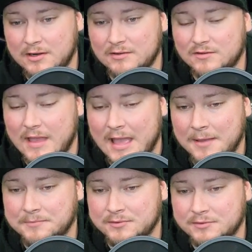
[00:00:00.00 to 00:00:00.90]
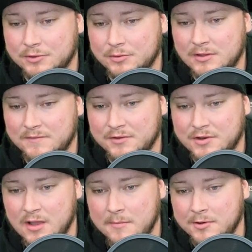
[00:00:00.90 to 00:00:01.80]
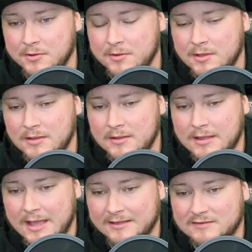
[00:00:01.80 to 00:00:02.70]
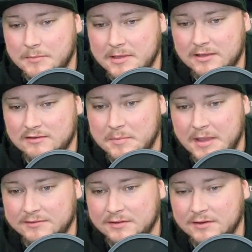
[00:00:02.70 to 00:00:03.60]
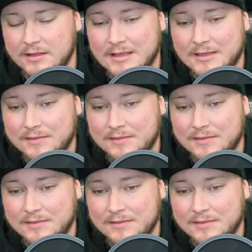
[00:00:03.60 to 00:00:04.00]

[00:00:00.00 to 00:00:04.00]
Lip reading: and it is absolutely phenomenal, as to be expected.